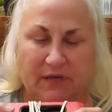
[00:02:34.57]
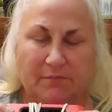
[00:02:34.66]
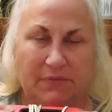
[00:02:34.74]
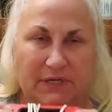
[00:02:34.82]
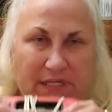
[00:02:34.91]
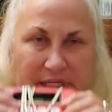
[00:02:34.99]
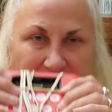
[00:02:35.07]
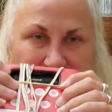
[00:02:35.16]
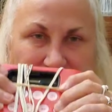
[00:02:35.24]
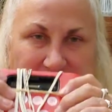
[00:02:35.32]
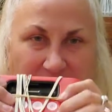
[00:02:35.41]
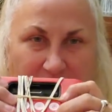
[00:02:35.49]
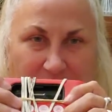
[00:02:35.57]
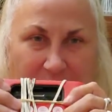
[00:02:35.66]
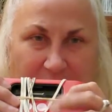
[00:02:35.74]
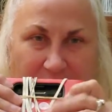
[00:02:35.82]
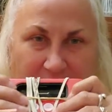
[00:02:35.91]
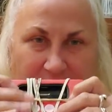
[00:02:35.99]
But this sucker
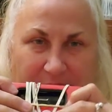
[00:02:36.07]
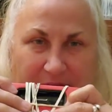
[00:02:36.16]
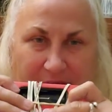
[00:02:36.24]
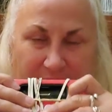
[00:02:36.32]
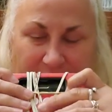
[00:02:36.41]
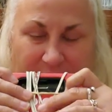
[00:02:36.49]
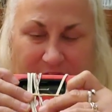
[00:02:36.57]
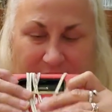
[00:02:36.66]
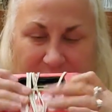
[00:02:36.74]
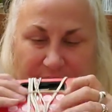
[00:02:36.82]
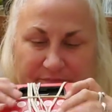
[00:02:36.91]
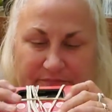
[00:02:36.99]
works, man. Look.